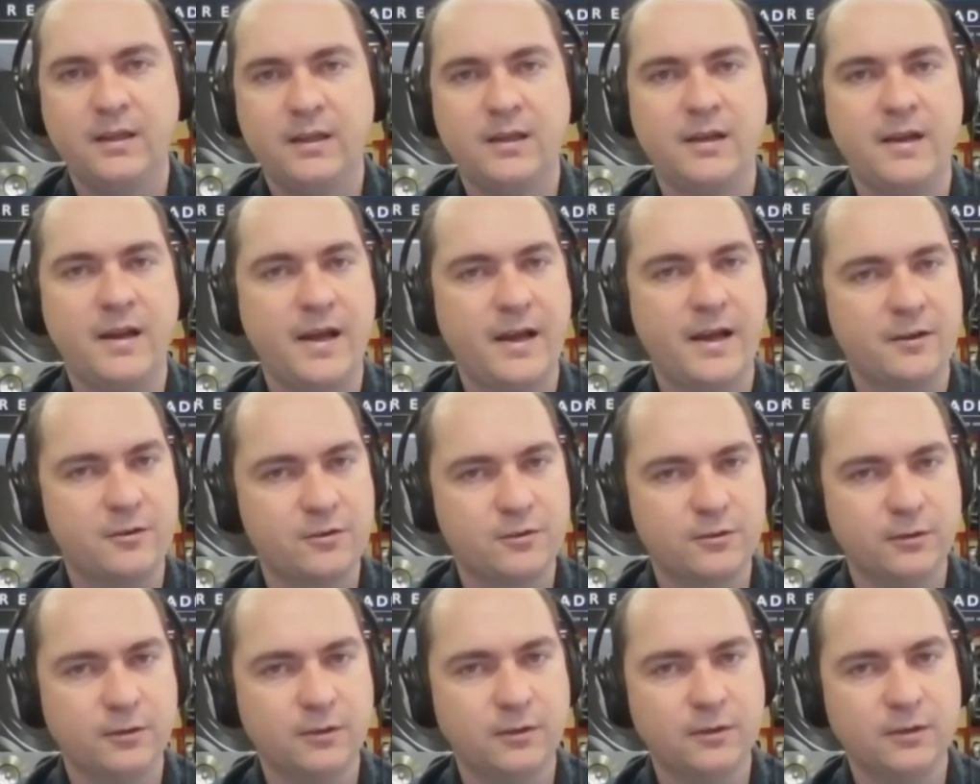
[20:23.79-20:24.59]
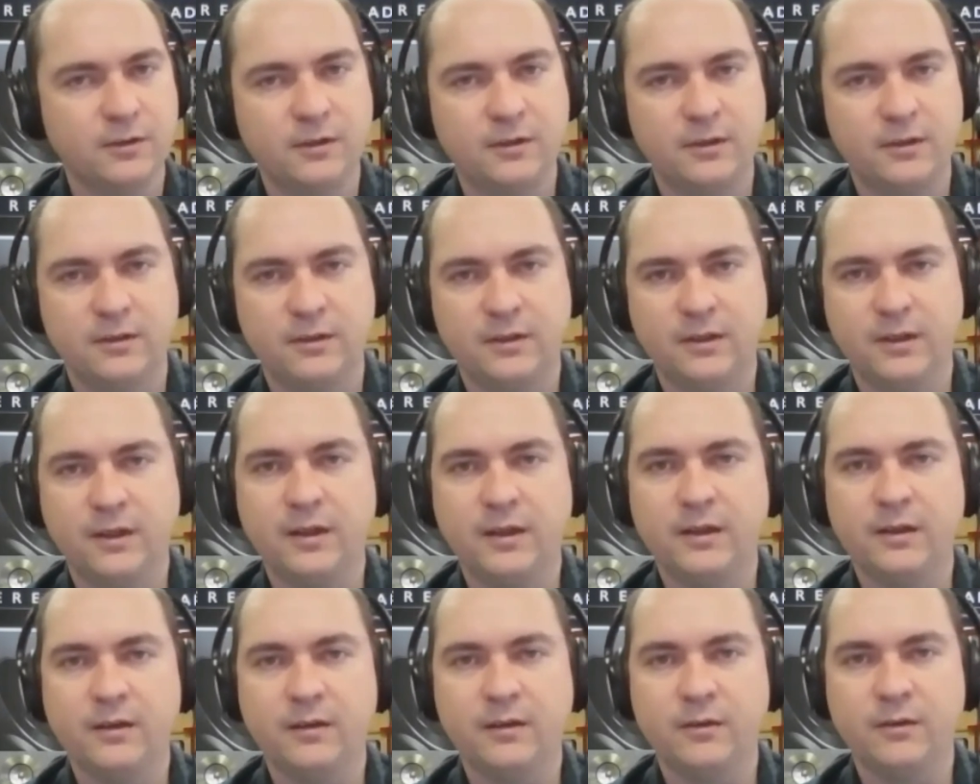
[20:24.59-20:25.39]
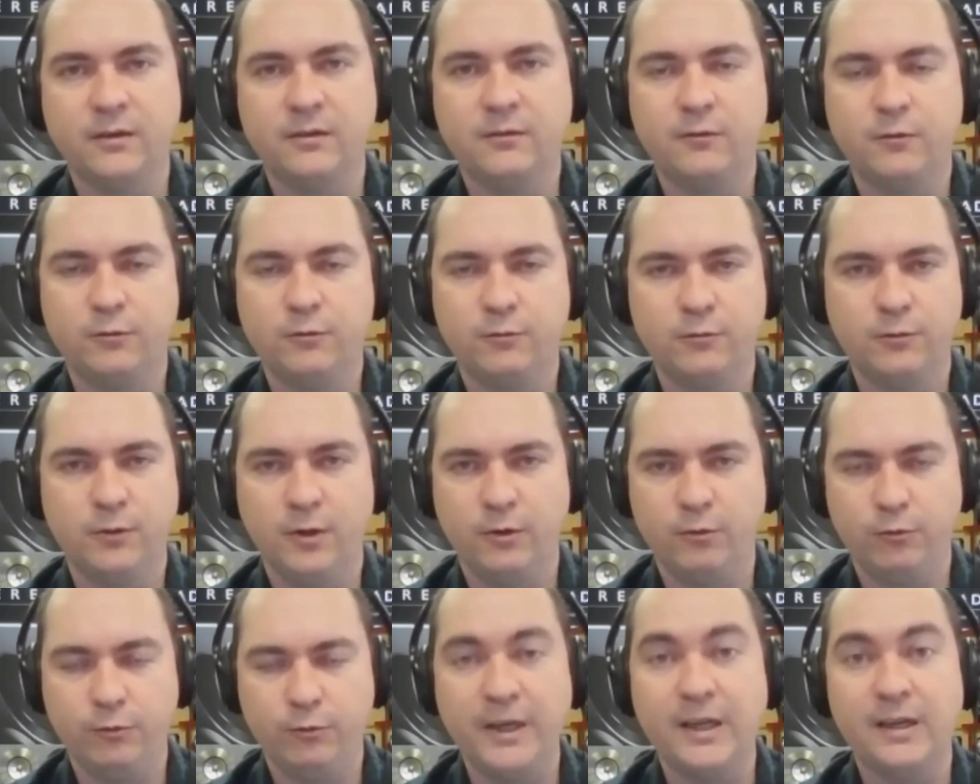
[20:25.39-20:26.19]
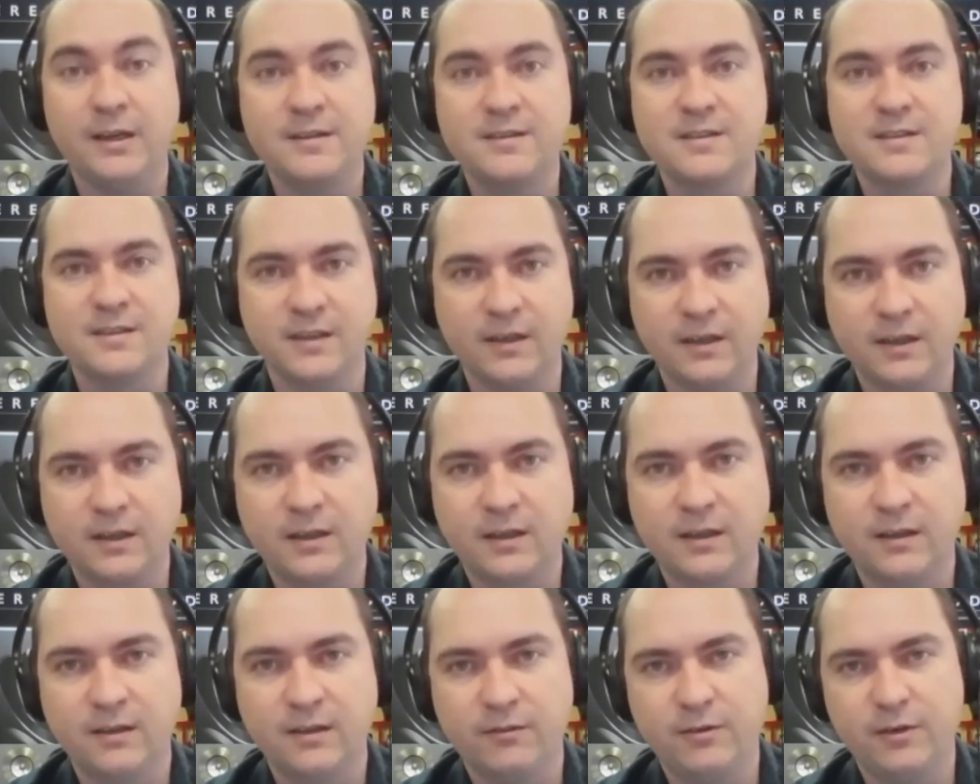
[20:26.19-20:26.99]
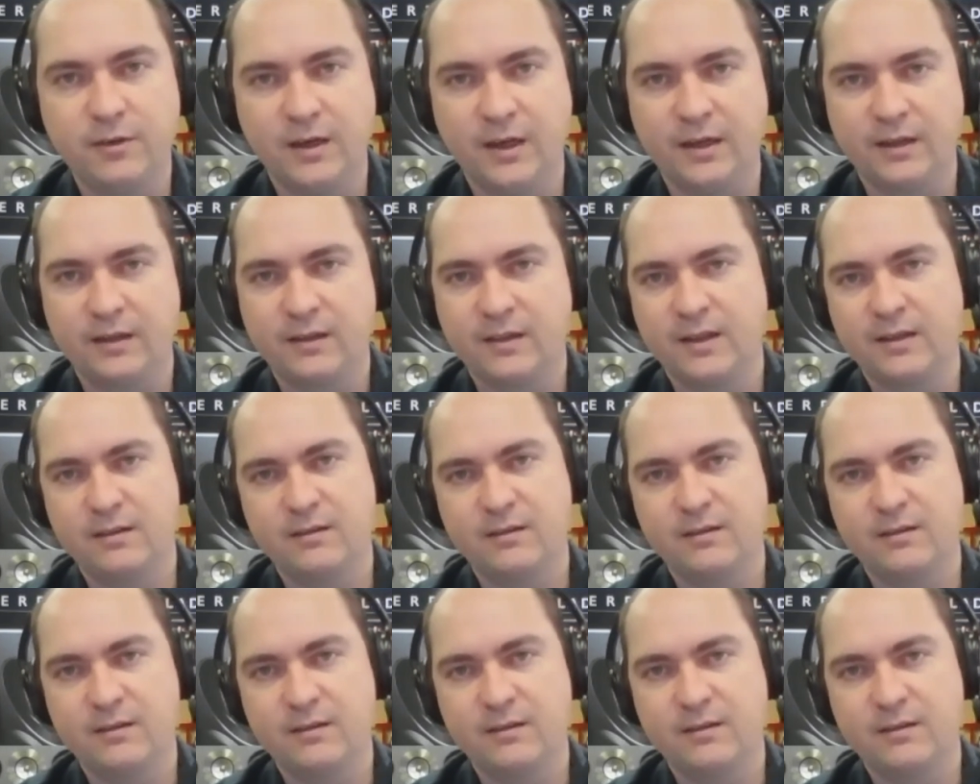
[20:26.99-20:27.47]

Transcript: natural and realistic, if you like.